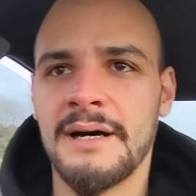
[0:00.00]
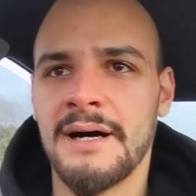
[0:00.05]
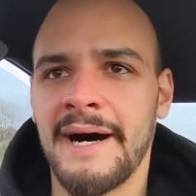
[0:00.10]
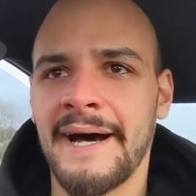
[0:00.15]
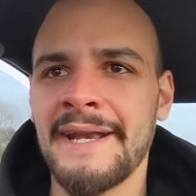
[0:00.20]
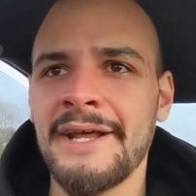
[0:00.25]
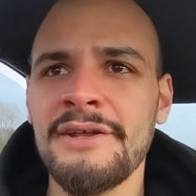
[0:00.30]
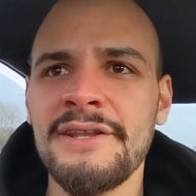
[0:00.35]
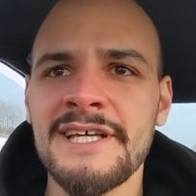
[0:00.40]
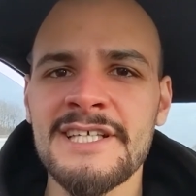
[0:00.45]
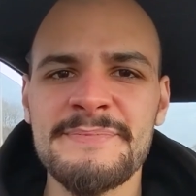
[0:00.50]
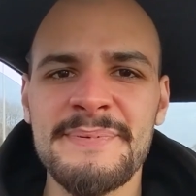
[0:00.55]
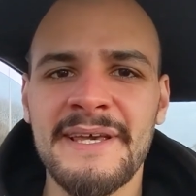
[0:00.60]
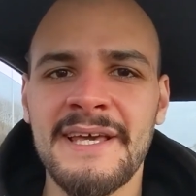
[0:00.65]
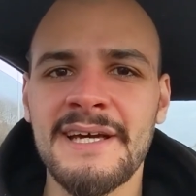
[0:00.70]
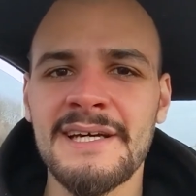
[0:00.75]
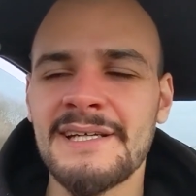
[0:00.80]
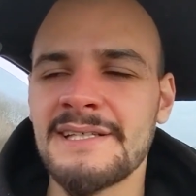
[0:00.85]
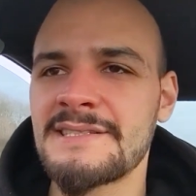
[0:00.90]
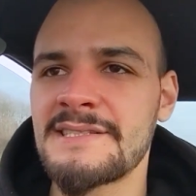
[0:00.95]
I know this
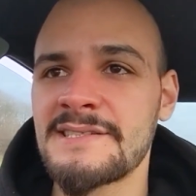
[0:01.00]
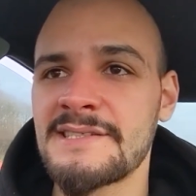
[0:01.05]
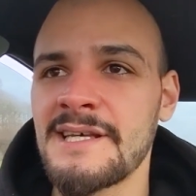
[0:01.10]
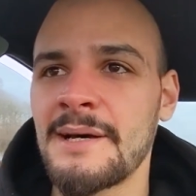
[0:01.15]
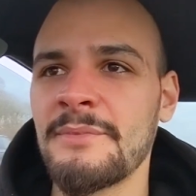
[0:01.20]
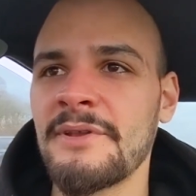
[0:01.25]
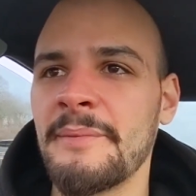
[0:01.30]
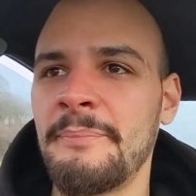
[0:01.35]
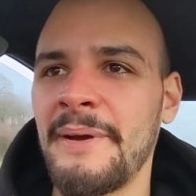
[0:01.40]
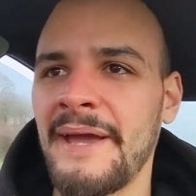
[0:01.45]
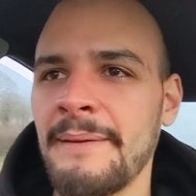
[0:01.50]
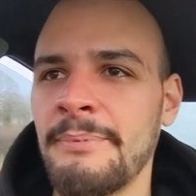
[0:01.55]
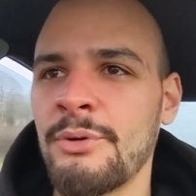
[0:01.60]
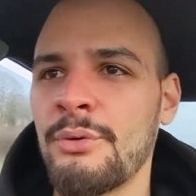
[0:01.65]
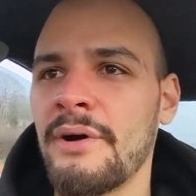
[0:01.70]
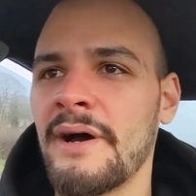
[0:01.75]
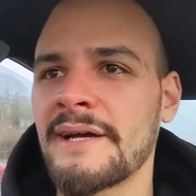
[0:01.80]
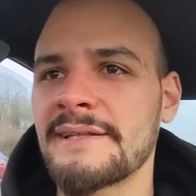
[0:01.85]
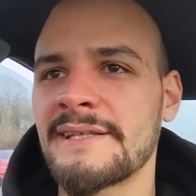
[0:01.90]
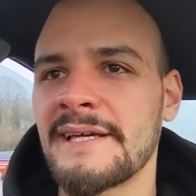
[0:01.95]
because some of the
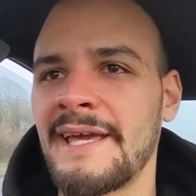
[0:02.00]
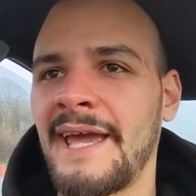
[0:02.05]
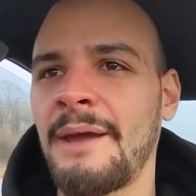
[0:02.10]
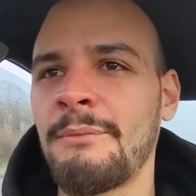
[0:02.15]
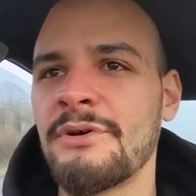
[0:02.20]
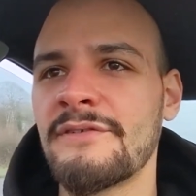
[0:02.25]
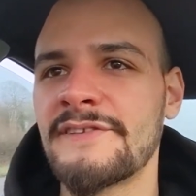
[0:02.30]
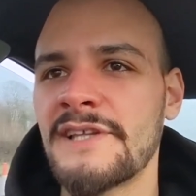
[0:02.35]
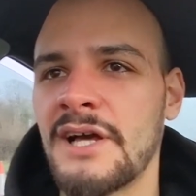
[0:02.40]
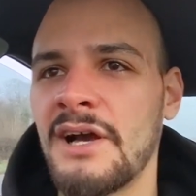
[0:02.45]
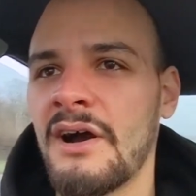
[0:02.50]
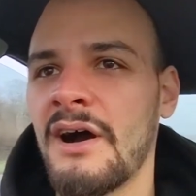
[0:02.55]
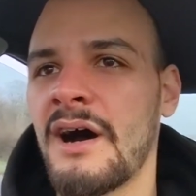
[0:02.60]
paperwork that came with the